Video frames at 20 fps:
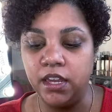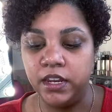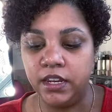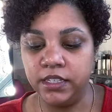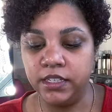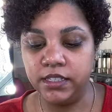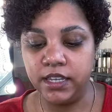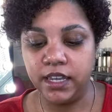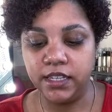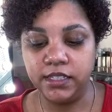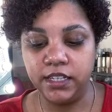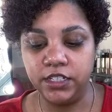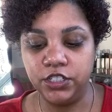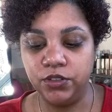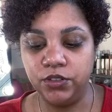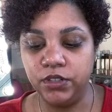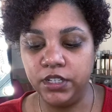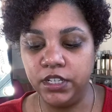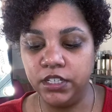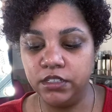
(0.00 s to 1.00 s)
it says that you
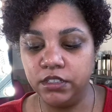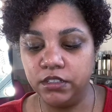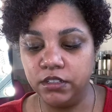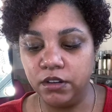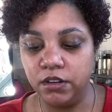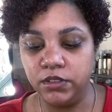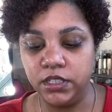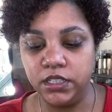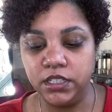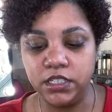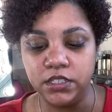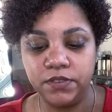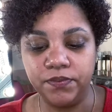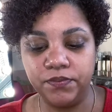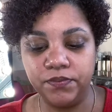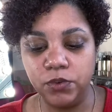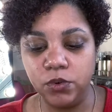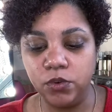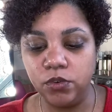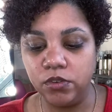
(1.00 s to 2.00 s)
need to know that this
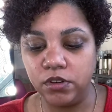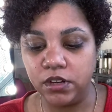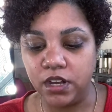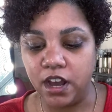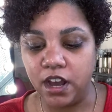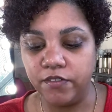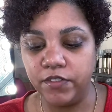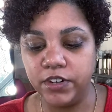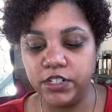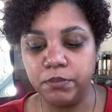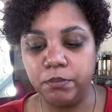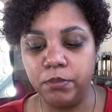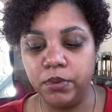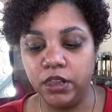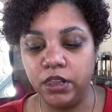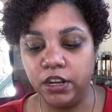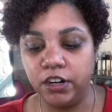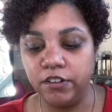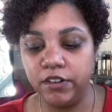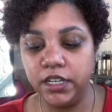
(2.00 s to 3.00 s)
full coverage
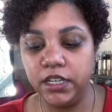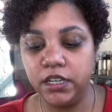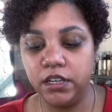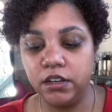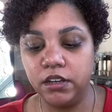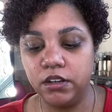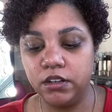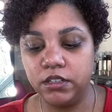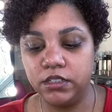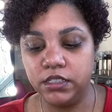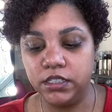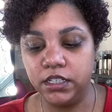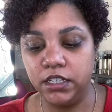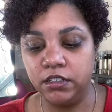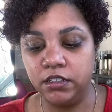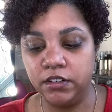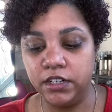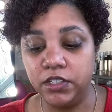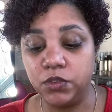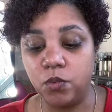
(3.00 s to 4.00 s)
blurring concealer
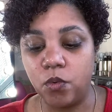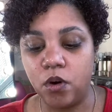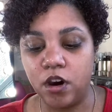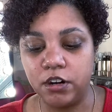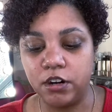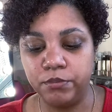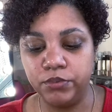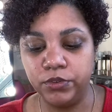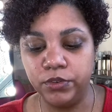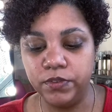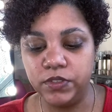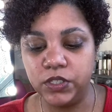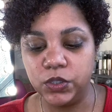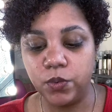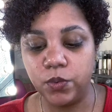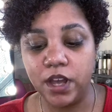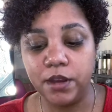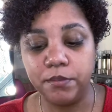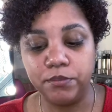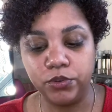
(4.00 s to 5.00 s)
is waterproof,
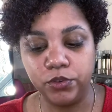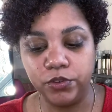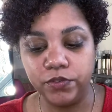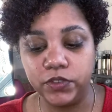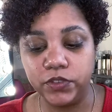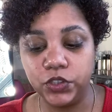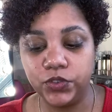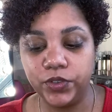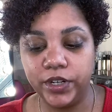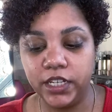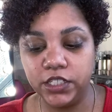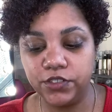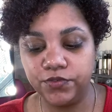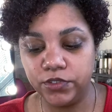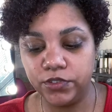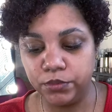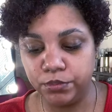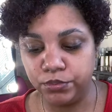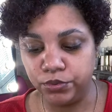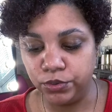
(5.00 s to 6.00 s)
sweat-proof,
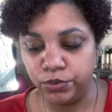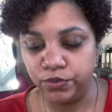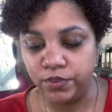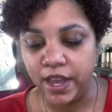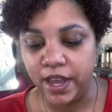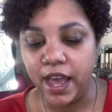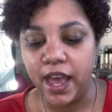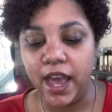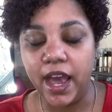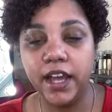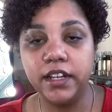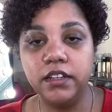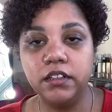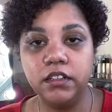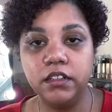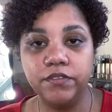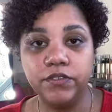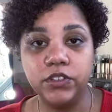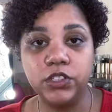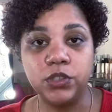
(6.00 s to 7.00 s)
transfer-proof, and
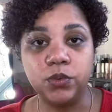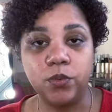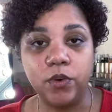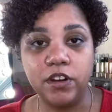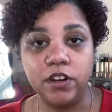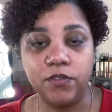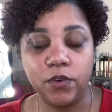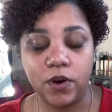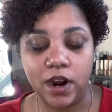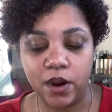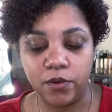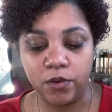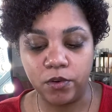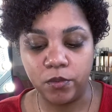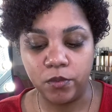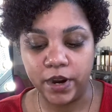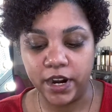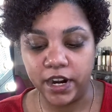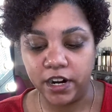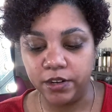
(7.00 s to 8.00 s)
delivers 24-hour
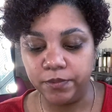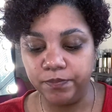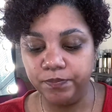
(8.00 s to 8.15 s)
wear.